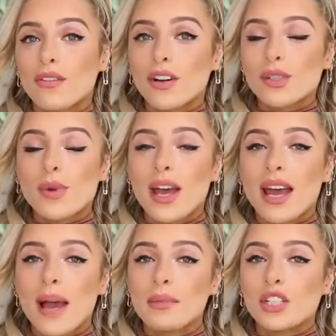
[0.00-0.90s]
First
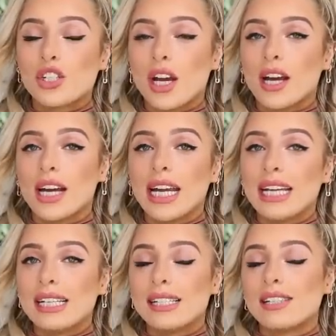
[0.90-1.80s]
way I'm gonna share
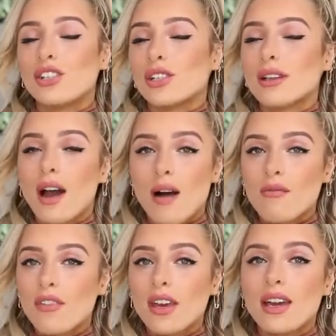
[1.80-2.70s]
is just
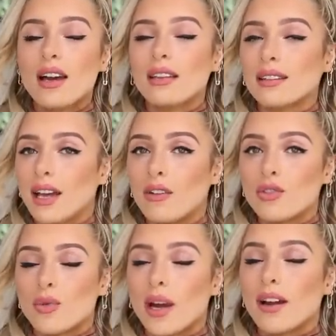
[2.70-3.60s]
comfy
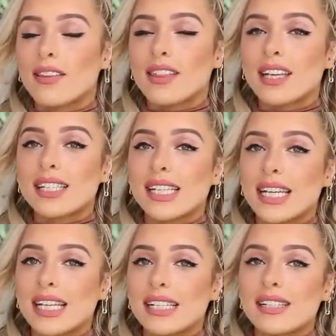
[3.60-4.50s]
loungewear. This
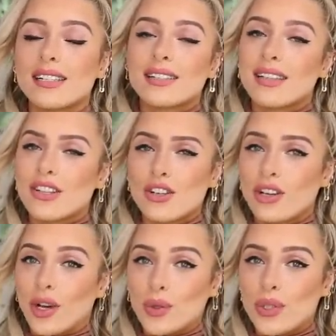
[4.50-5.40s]
is such a
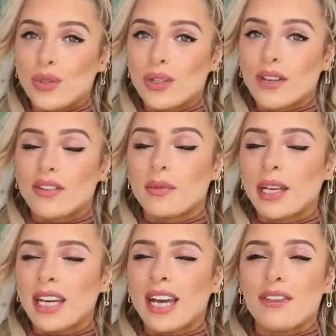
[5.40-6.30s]
go-to look for
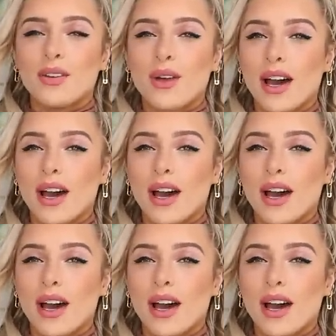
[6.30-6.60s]
me. If you